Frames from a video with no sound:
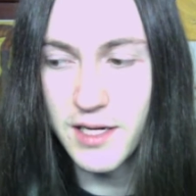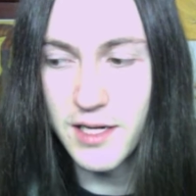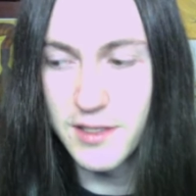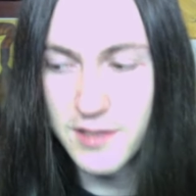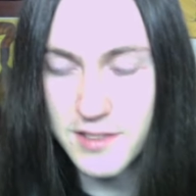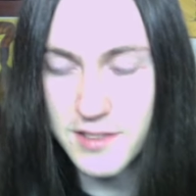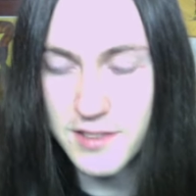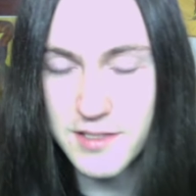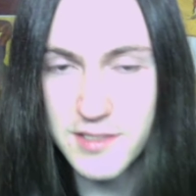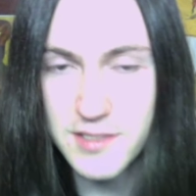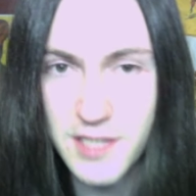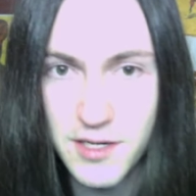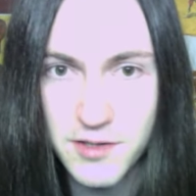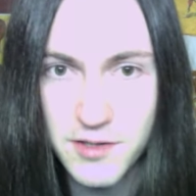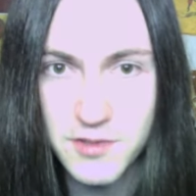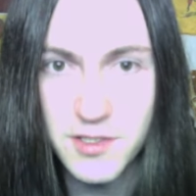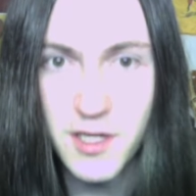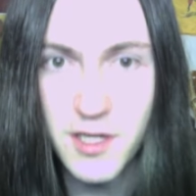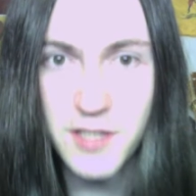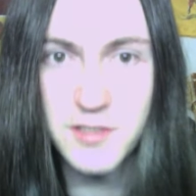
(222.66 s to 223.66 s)
This is how you
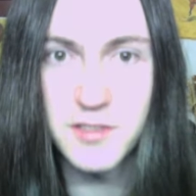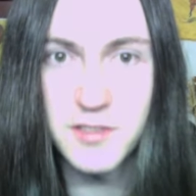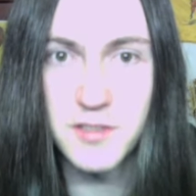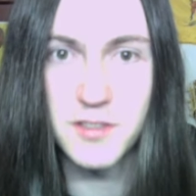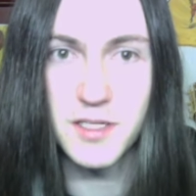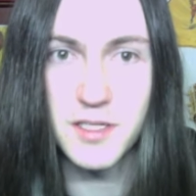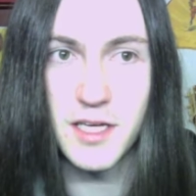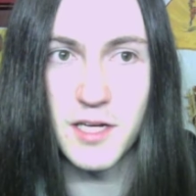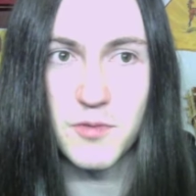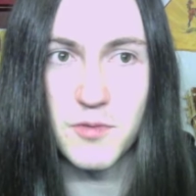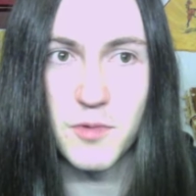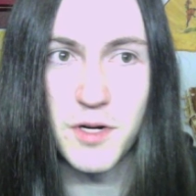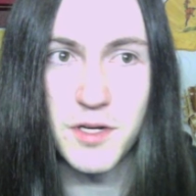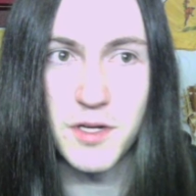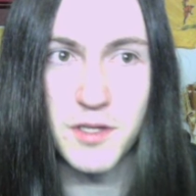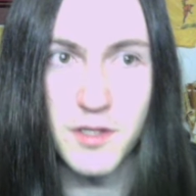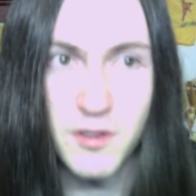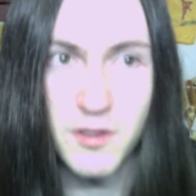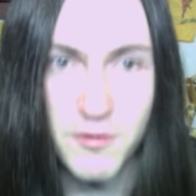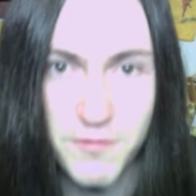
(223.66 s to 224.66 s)
talk to your kid
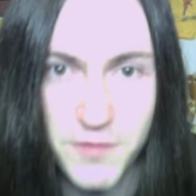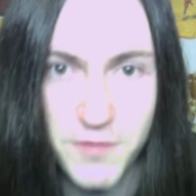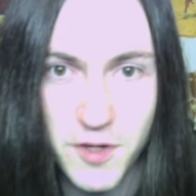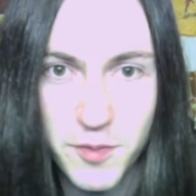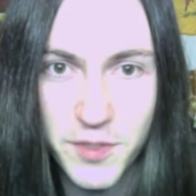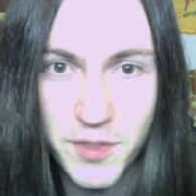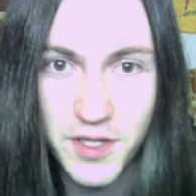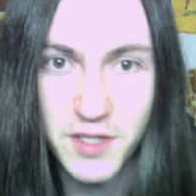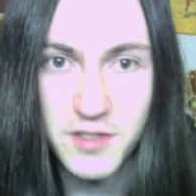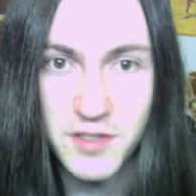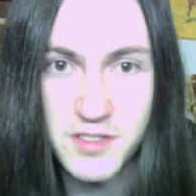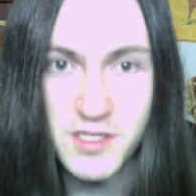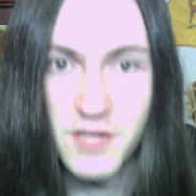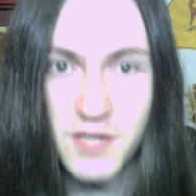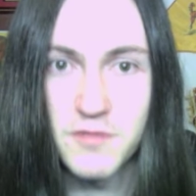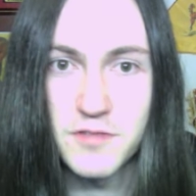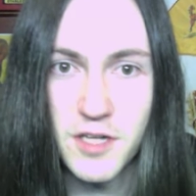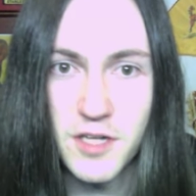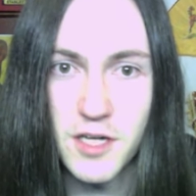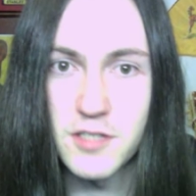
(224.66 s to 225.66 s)
when you're filming
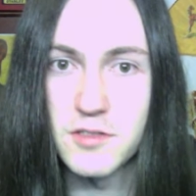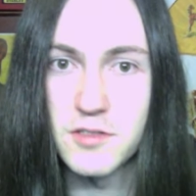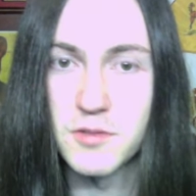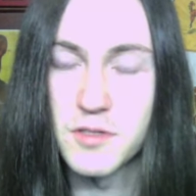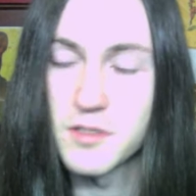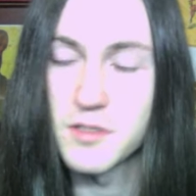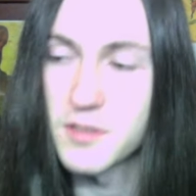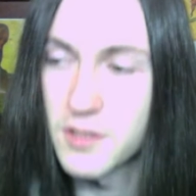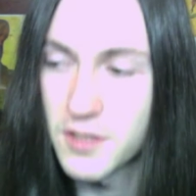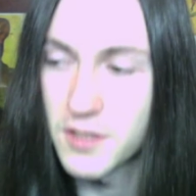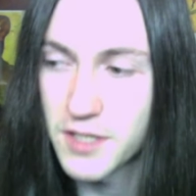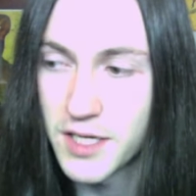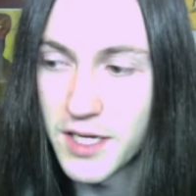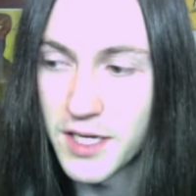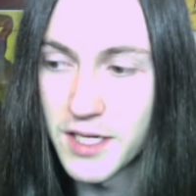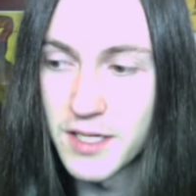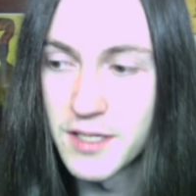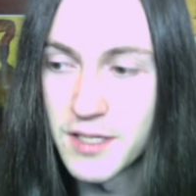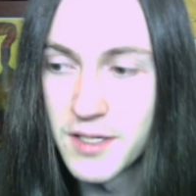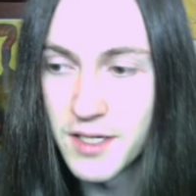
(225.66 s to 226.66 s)
yourself talk to your
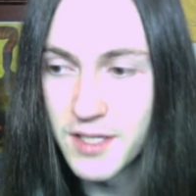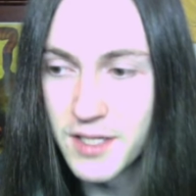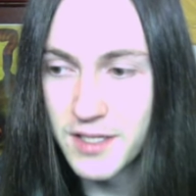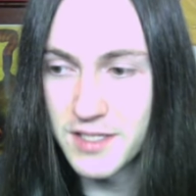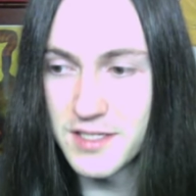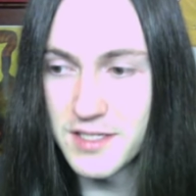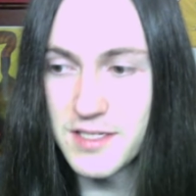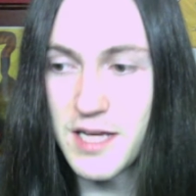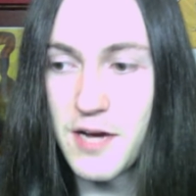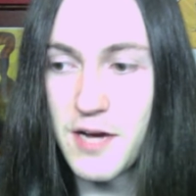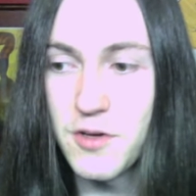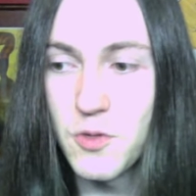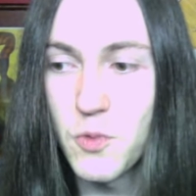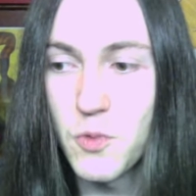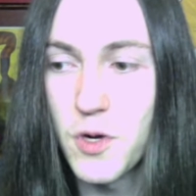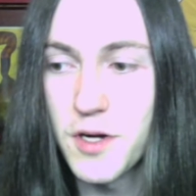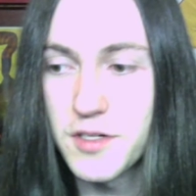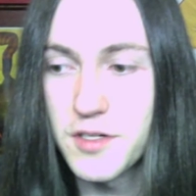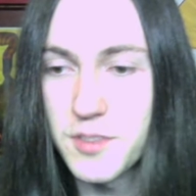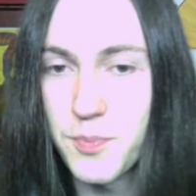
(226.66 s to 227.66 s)
kid. This is how you
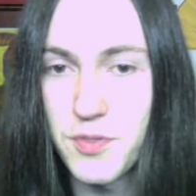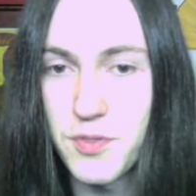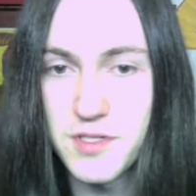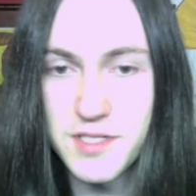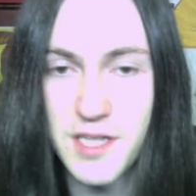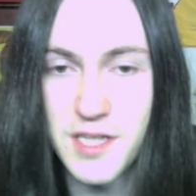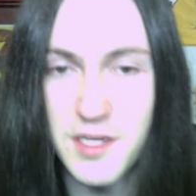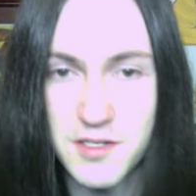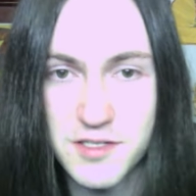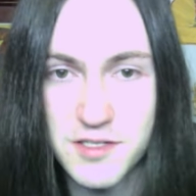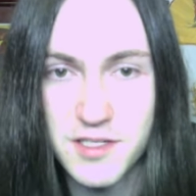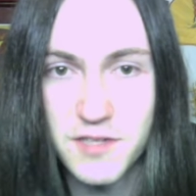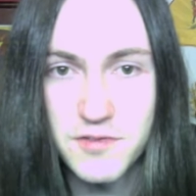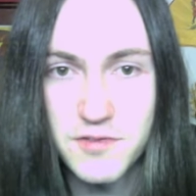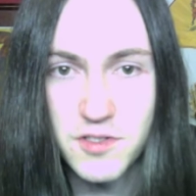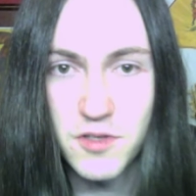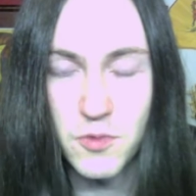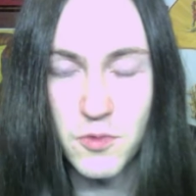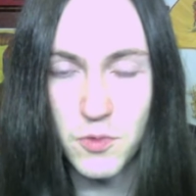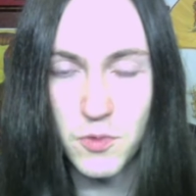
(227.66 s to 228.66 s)
want to present yourself
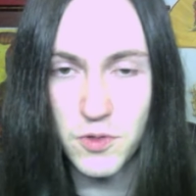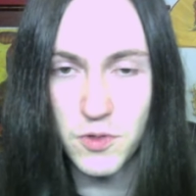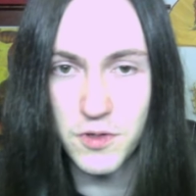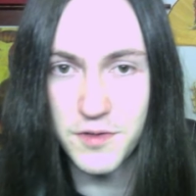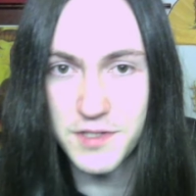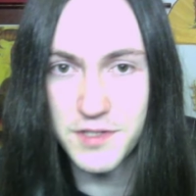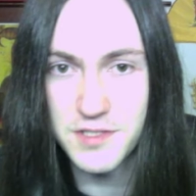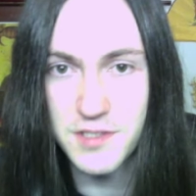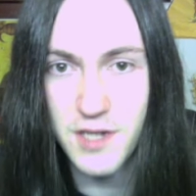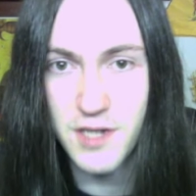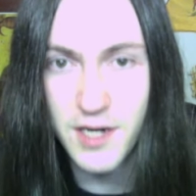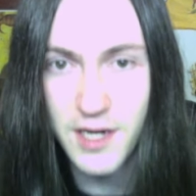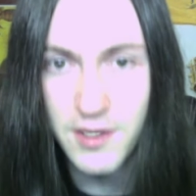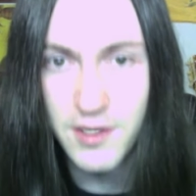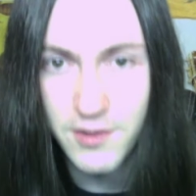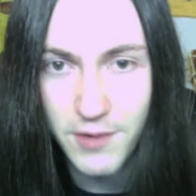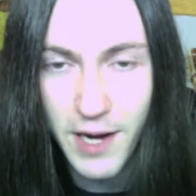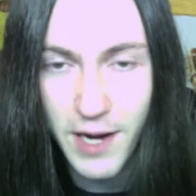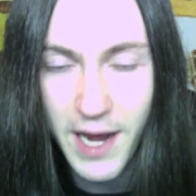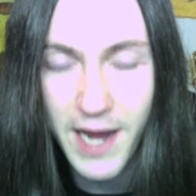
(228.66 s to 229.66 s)
to the world. This is not how
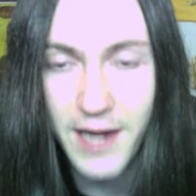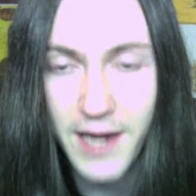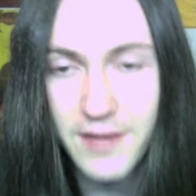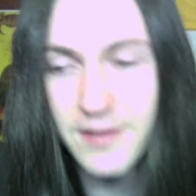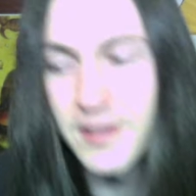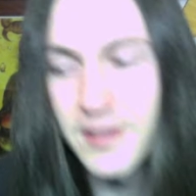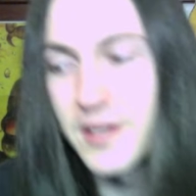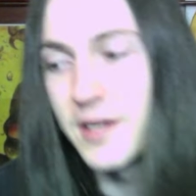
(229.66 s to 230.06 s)
you act.